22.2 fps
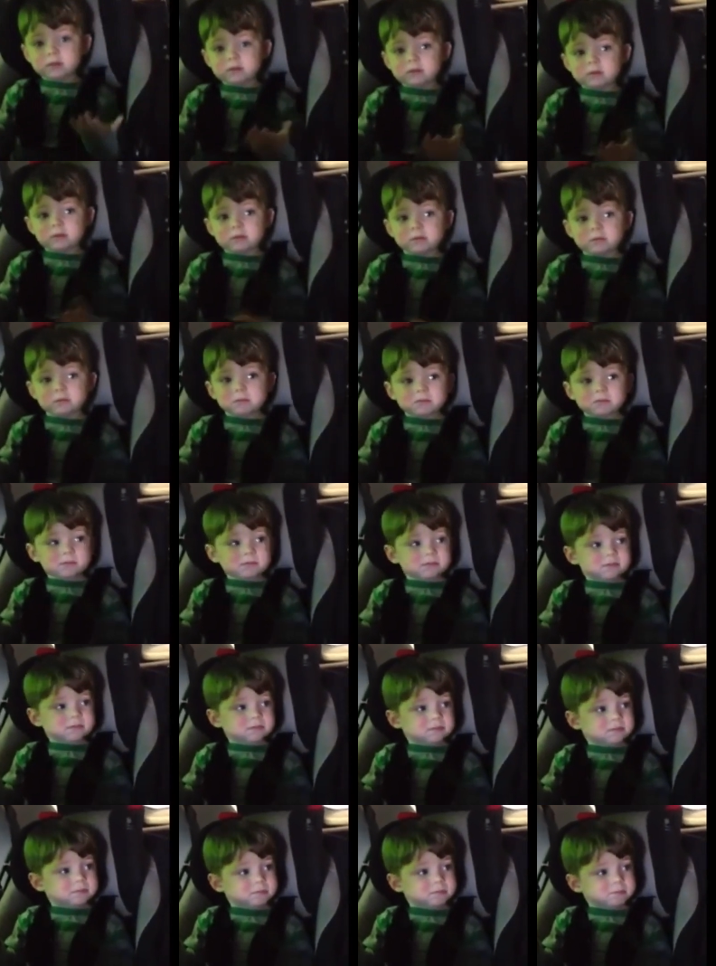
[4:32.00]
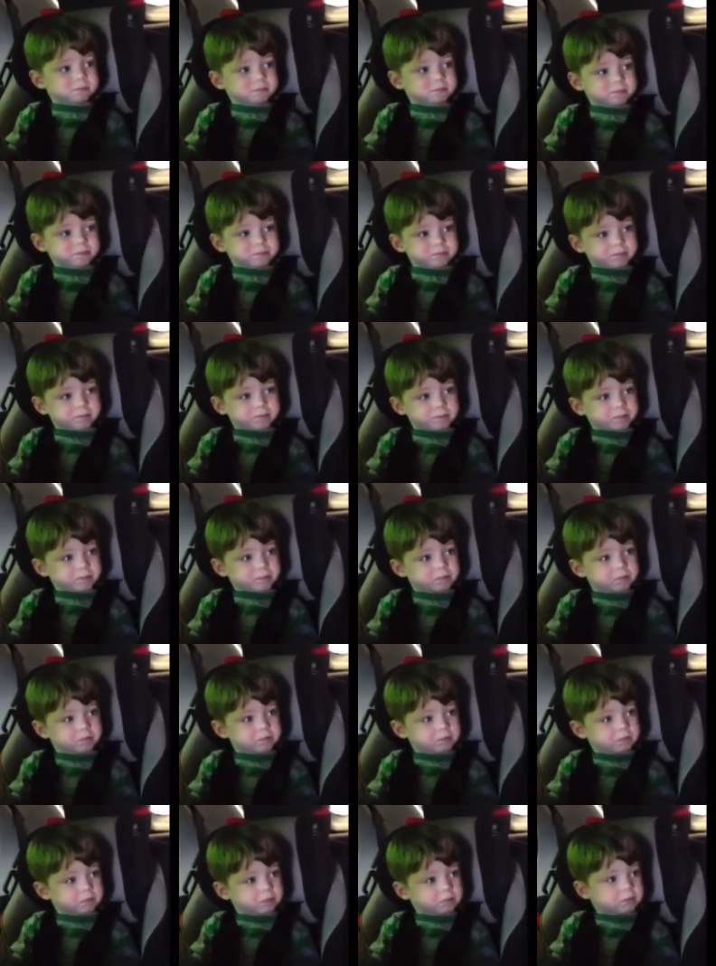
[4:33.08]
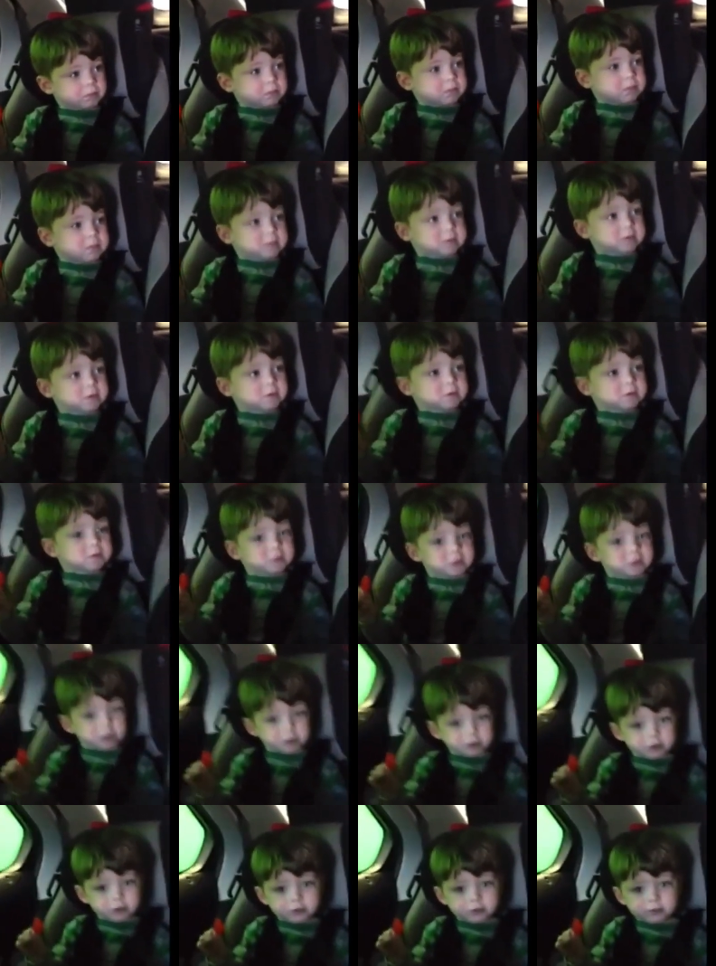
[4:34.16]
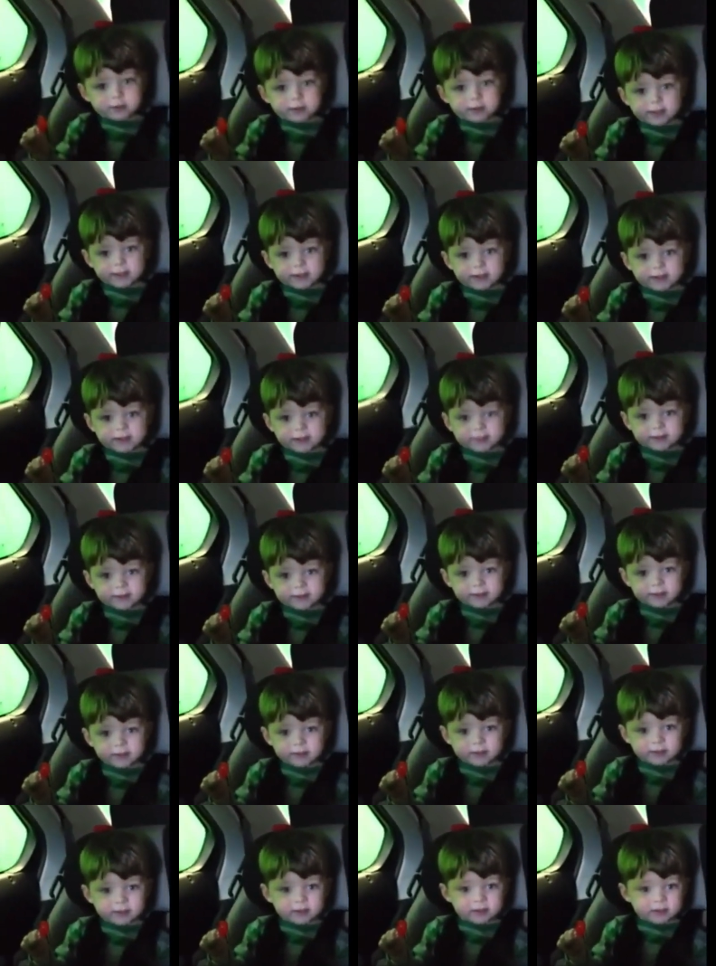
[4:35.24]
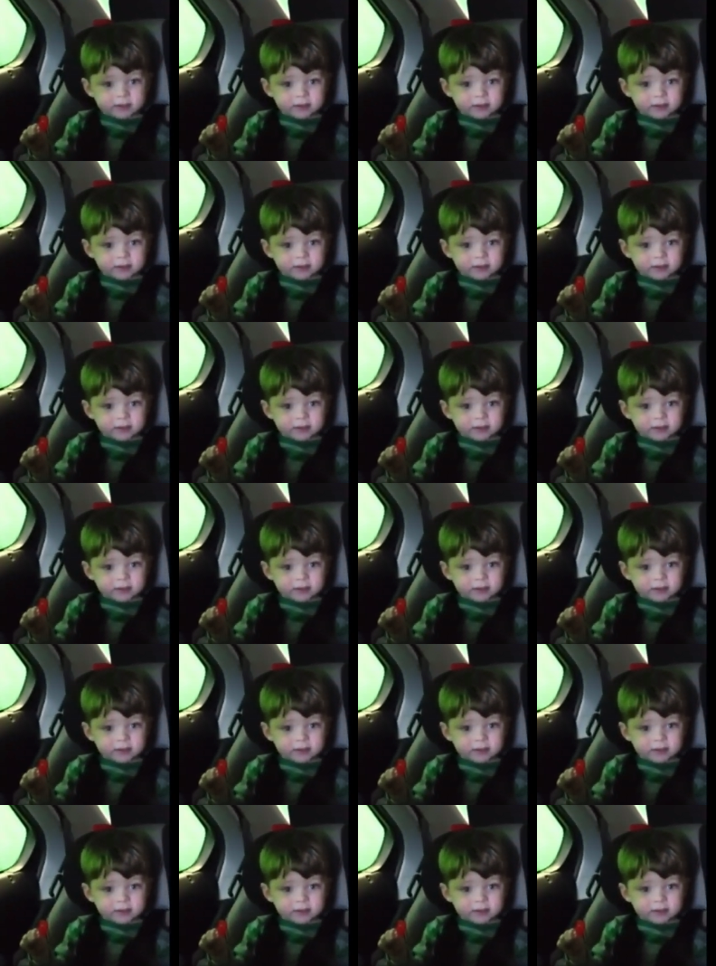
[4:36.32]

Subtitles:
[no speech]